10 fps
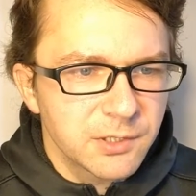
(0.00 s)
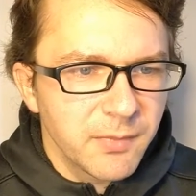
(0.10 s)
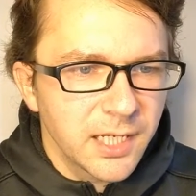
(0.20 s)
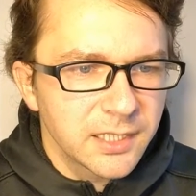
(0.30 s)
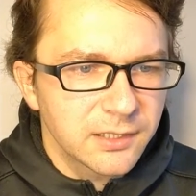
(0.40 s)

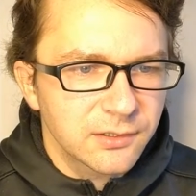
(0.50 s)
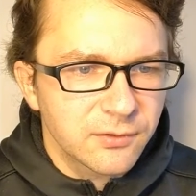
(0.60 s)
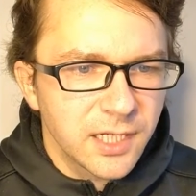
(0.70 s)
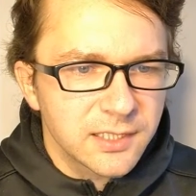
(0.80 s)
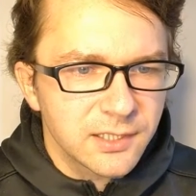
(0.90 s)
domain and
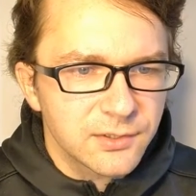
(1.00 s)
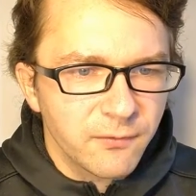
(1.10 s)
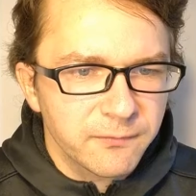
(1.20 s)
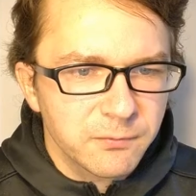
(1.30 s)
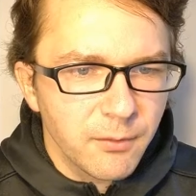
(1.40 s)
creating
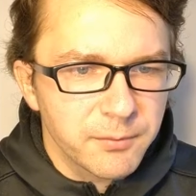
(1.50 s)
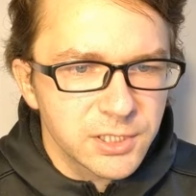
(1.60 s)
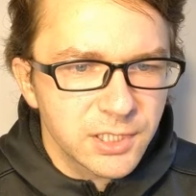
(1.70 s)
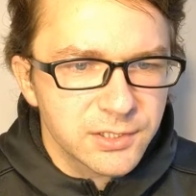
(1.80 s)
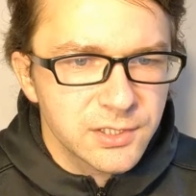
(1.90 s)
software
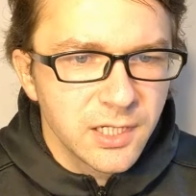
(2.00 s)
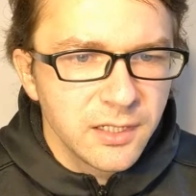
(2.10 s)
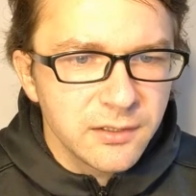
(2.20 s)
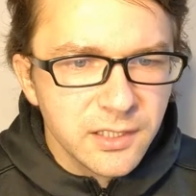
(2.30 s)
objects,